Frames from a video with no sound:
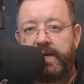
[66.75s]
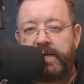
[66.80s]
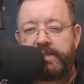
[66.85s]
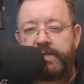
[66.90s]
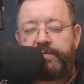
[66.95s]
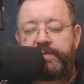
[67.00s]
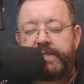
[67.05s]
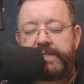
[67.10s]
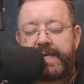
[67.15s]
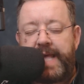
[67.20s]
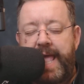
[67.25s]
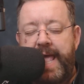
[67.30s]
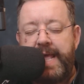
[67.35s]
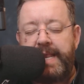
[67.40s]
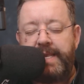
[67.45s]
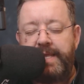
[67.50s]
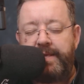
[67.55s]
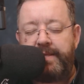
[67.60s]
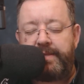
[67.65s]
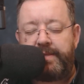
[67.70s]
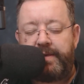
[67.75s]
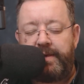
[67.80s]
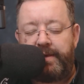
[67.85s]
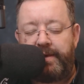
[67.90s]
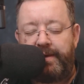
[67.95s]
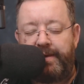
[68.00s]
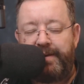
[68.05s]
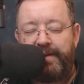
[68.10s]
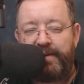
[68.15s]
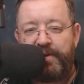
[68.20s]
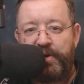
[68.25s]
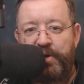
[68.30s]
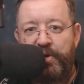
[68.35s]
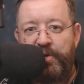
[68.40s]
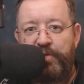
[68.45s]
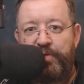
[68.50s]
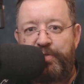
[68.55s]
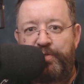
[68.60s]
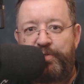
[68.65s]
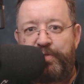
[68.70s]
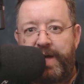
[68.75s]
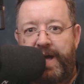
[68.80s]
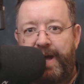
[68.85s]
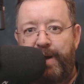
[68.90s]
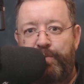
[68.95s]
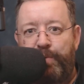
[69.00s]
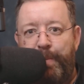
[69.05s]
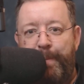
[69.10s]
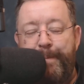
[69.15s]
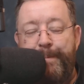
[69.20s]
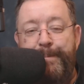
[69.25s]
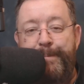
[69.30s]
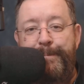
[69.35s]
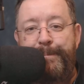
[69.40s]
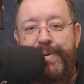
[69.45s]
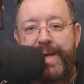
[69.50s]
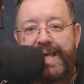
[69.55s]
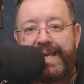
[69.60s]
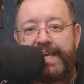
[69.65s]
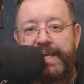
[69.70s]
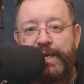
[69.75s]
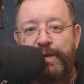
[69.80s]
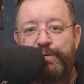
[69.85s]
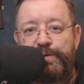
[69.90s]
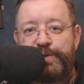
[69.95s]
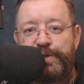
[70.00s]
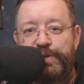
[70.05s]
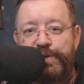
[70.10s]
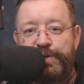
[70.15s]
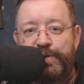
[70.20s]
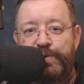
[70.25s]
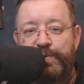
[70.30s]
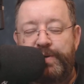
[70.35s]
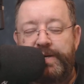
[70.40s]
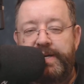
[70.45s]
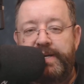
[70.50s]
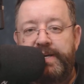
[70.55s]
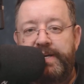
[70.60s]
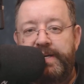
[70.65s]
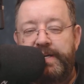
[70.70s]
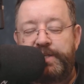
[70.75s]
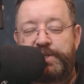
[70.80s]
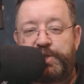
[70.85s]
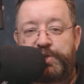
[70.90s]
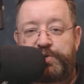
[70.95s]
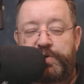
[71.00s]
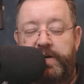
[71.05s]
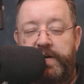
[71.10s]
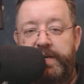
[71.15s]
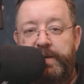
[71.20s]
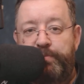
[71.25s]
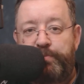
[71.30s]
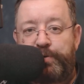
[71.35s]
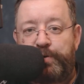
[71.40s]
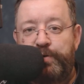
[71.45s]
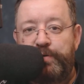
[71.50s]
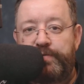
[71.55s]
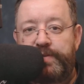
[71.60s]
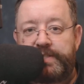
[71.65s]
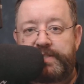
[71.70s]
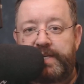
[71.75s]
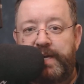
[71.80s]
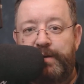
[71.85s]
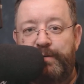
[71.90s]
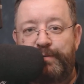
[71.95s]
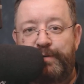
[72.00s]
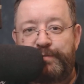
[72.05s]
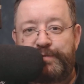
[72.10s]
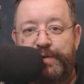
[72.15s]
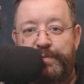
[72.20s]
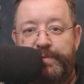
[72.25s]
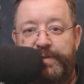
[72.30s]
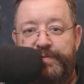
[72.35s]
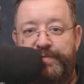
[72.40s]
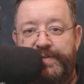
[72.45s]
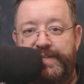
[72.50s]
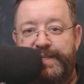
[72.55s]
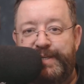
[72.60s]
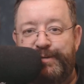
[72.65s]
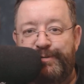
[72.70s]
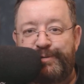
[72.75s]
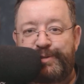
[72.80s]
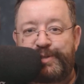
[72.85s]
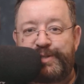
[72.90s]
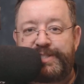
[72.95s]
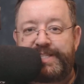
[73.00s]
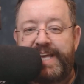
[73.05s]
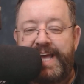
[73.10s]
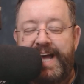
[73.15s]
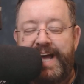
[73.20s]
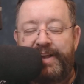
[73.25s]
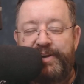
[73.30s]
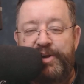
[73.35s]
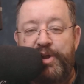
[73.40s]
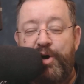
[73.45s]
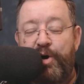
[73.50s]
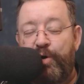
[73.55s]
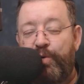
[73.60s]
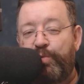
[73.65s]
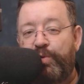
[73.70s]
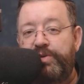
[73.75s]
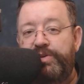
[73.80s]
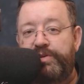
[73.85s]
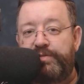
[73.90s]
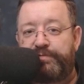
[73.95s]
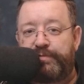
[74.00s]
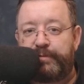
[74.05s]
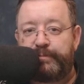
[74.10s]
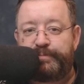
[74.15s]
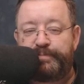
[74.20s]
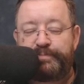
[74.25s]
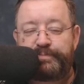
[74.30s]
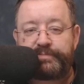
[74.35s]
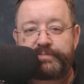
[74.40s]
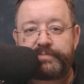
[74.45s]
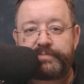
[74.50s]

And if there's anything that I would beg you to do is to try and improve the sound of some of the videos because they are not wonderful.